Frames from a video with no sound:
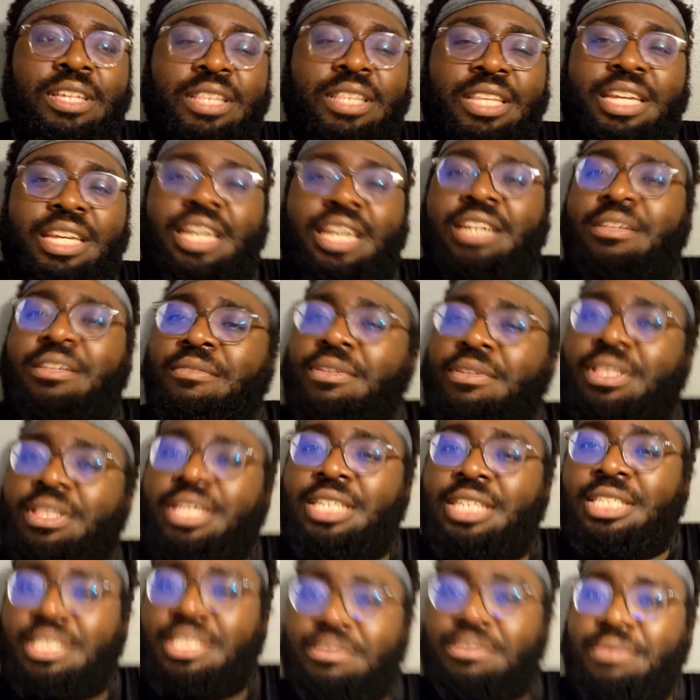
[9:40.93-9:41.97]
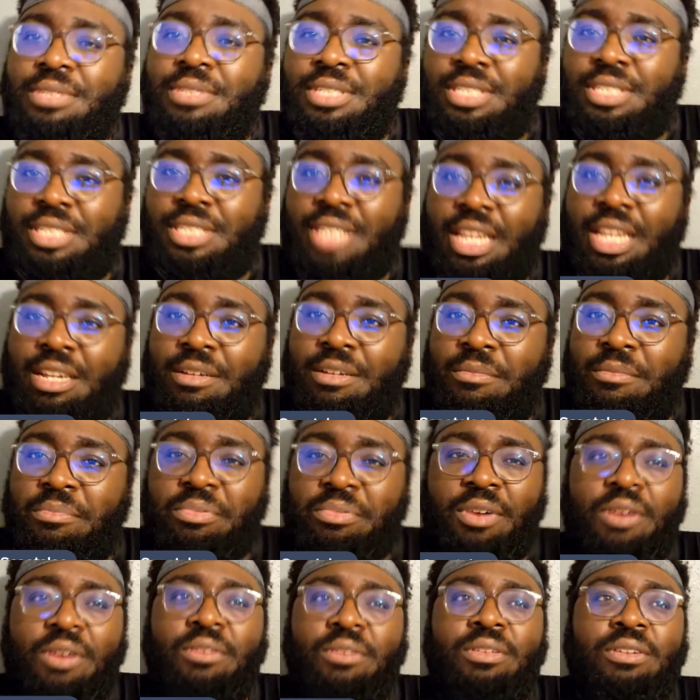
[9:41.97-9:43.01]
Like, I didn't realize she was such a
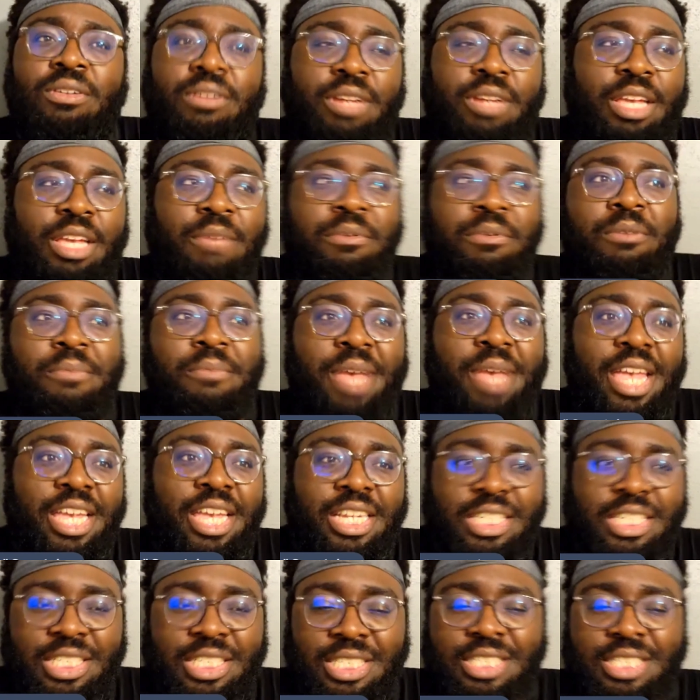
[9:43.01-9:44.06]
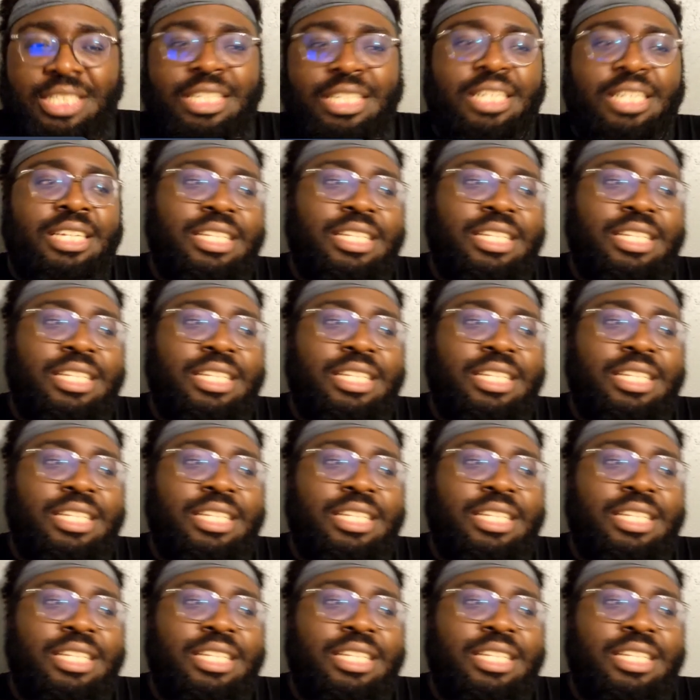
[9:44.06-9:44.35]
brawler MMA-ish